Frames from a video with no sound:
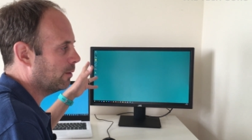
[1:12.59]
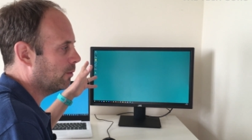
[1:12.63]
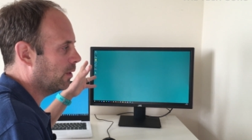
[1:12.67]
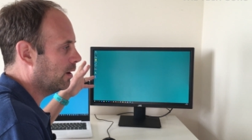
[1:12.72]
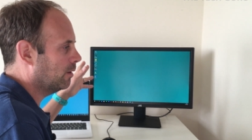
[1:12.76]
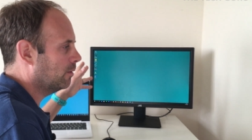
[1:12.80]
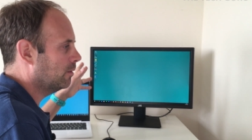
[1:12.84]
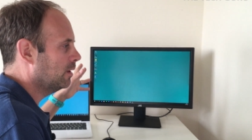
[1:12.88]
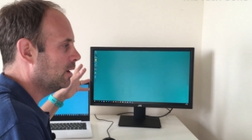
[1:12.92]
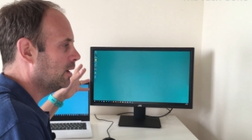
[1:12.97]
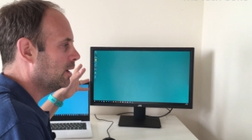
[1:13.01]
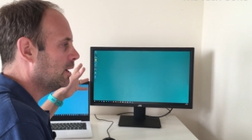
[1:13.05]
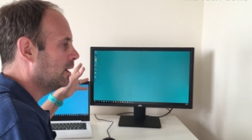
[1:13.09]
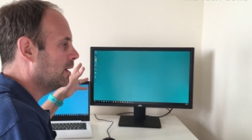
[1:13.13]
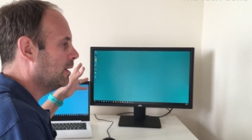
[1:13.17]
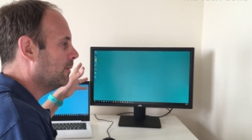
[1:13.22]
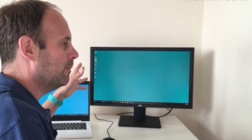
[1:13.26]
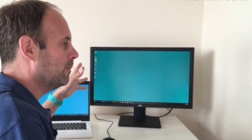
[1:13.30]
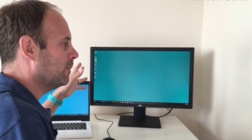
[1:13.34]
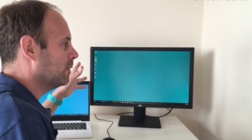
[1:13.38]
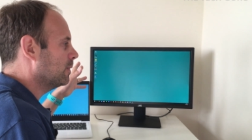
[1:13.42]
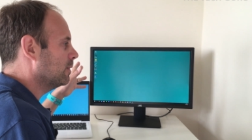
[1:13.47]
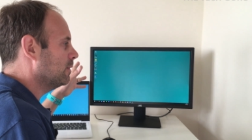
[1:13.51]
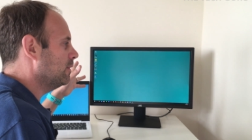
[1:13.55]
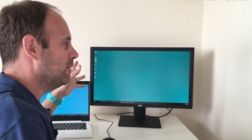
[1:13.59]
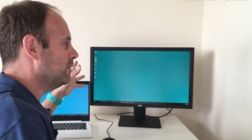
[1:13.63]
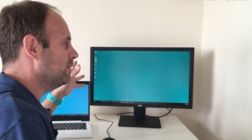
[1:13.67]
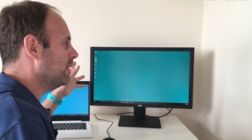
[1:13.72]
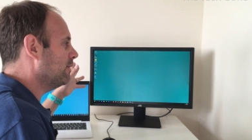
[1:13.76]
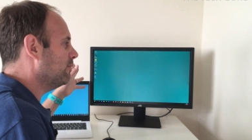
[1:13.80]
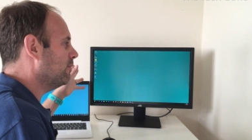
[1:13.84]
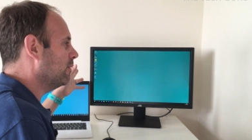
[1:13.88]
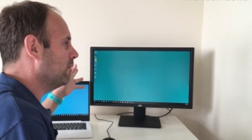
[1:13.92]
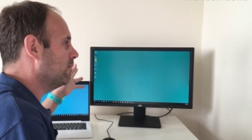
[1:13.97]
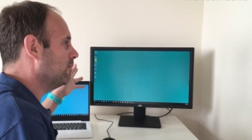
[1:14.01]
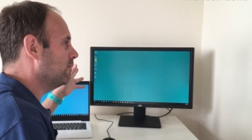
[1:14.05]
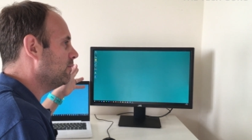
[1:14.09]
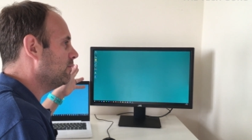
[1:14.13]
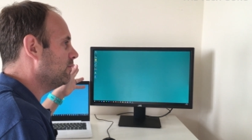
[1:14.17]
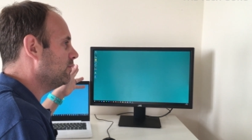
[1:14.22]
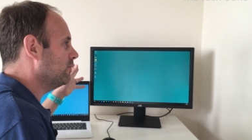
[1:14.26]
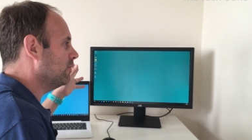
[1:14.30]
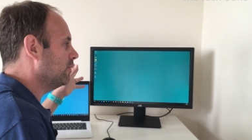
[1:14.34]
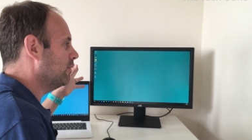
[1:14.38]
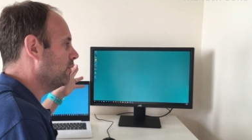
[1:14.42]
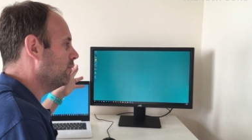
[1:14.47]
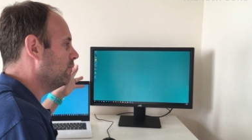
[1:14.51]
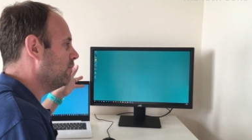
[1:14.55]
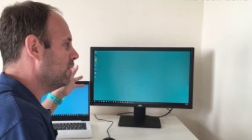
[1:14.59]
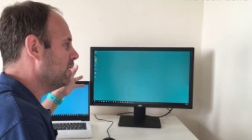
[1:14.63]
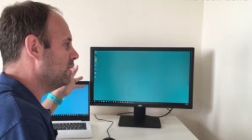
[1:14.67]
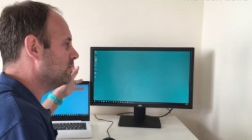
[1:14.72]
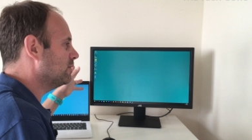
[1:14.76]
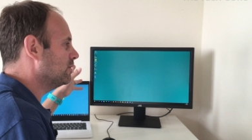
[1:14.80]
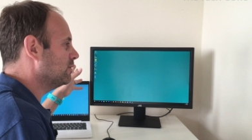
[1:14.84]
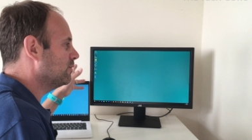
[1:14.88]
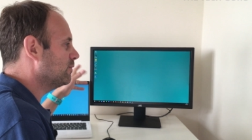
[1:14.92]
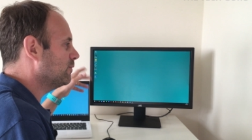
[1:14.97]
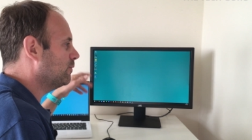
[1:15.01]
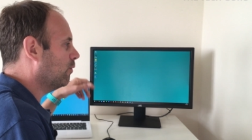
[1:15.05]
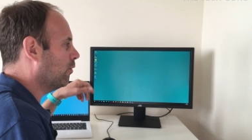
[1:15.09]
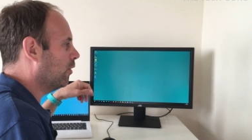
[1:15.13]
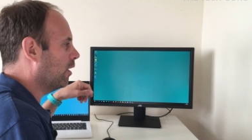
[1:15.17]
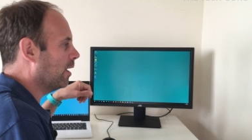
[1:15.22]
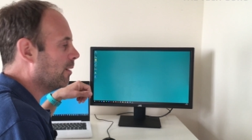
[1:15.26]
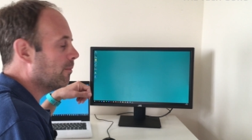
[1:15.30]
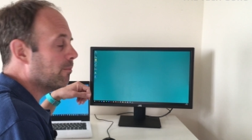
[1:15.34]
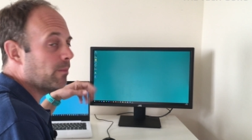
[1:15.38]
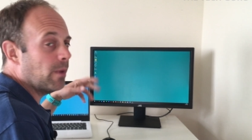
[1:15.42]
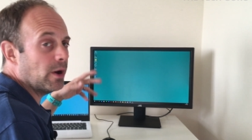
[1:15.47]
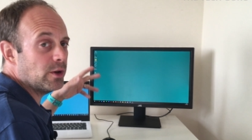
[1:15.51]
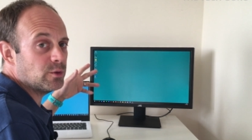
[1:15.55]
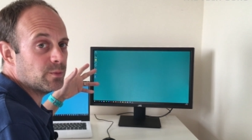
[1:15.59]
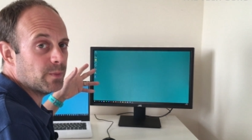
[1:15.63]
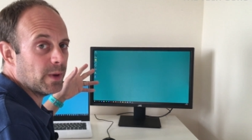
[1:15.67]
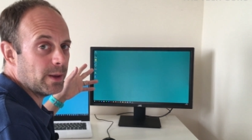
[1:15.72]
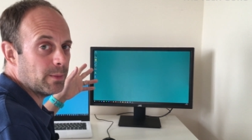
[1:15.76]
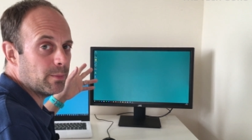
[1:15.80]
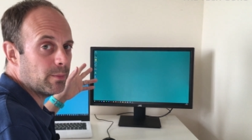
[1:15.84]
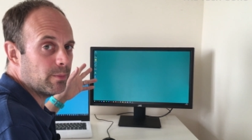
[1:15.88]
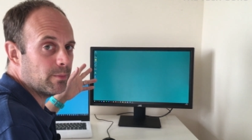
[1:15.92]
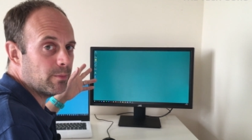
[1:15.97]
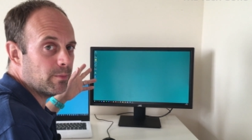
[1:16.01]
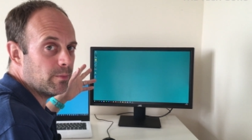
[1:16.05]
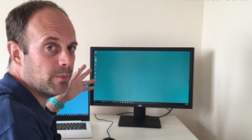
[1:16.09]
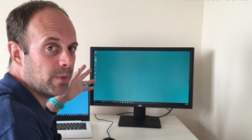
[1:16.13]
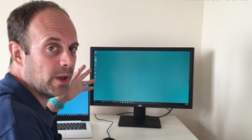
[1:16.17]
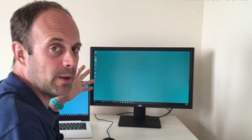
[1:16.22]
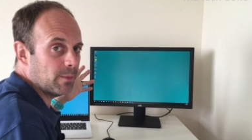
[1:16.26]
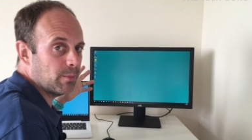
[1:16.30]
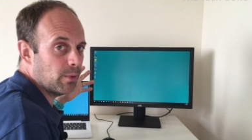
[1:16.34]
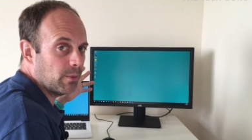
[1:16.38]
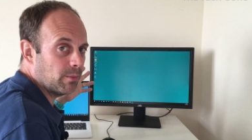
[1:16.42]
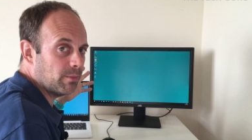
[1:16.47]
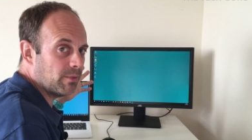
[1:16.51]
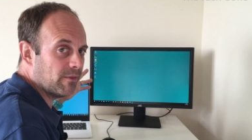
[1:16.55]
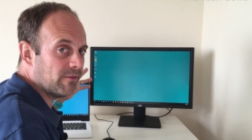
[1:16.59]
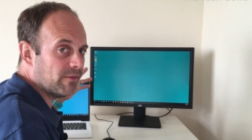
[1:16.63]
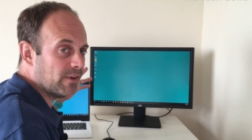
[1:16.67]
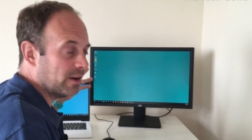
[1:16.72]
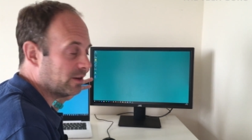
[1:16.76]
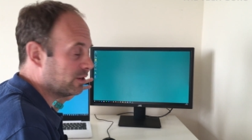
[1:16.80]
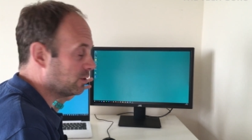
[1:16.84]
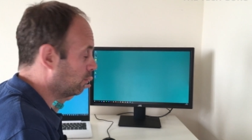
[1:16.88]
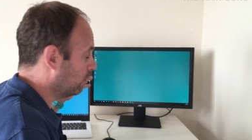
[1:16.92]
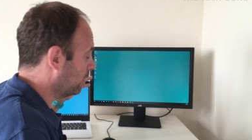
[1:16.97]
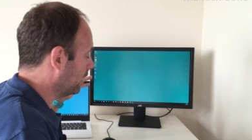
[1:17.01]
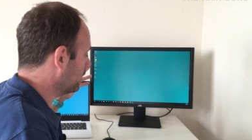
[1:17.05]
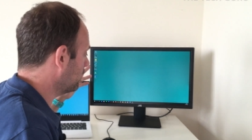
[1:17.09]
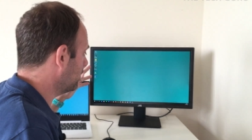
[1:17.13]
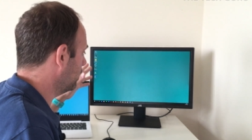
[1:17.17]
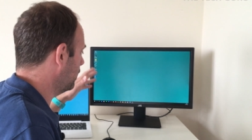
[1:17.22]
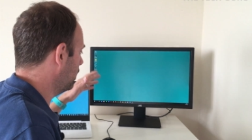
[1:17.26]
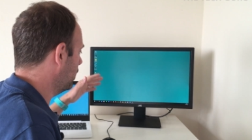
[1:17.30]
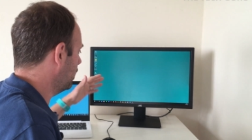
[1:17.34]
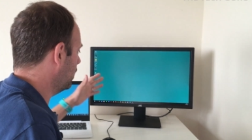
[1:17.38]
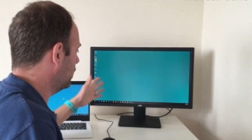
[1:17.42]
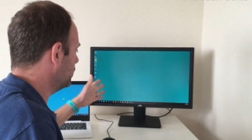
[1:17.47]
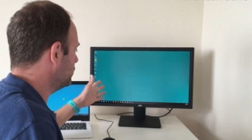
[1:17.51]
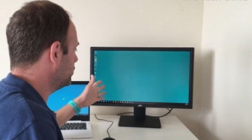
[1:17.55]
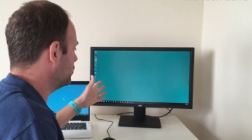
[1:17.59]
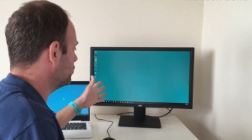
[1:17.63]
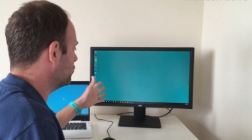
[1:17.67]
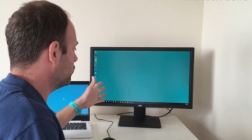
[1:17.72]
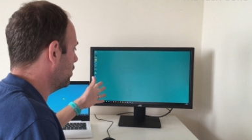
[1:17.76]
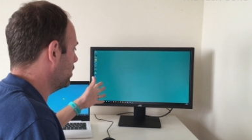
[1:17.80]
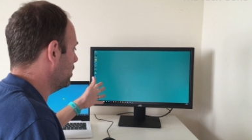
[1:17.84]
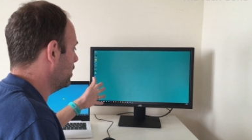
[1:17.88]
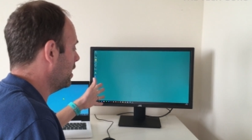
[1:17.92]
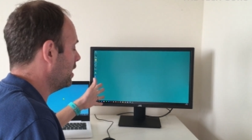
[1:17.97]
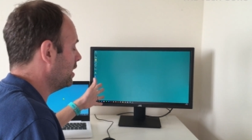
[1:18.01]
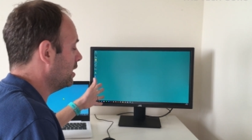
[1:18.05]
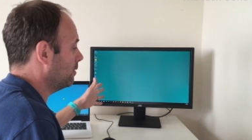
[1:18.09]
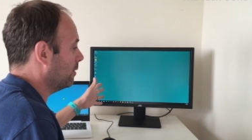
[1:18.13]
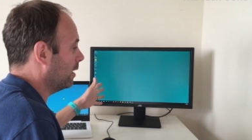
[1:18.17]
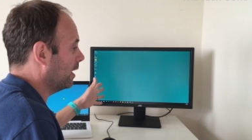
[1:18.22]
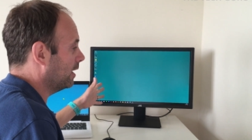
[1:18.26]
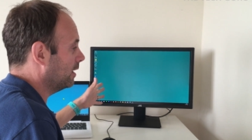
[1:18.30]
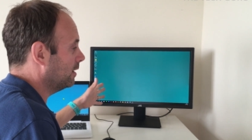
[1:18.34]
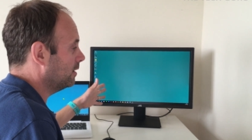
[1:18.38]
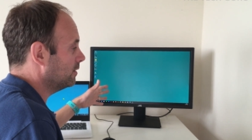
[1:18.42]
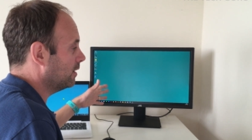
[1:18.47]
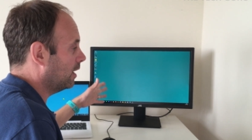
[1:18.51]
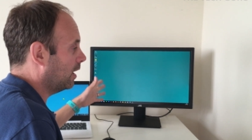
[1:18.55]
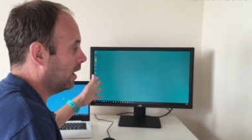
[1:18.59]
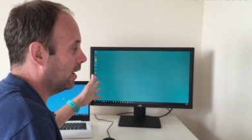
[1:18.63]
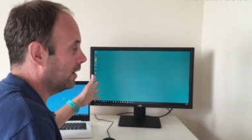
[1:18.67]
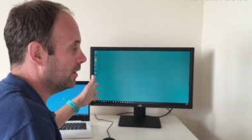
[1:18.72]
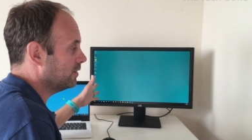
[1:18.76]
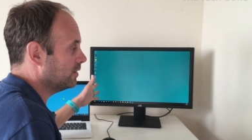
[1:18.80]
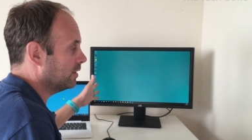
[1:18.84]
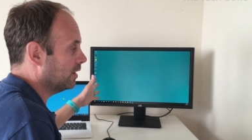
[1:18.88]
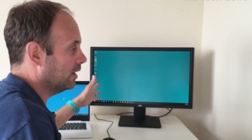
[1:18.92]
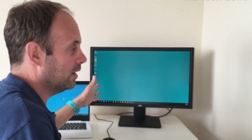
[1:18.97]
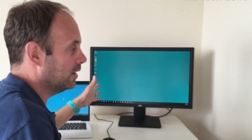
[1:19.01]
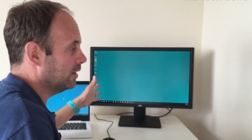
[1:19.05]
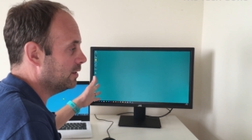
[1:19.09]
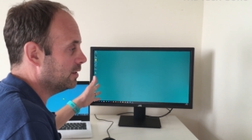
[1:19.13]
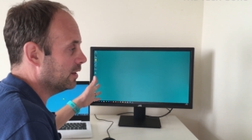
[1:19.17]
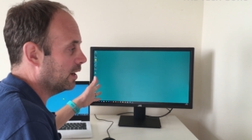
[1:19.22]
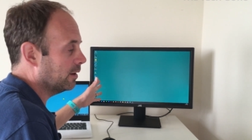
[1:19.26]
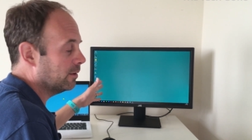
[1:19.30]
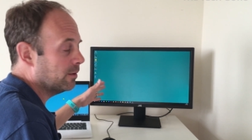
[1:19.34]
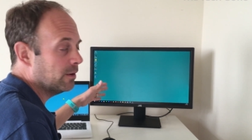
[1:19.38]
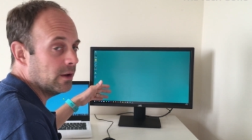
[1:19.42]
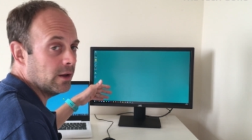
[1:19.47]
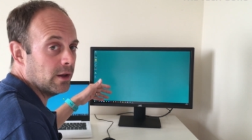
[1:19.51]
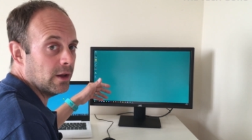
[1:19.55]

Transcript: Well, there's different sort of reasons for it. Most people prefer to work on a larger screen anyway. I certainly do.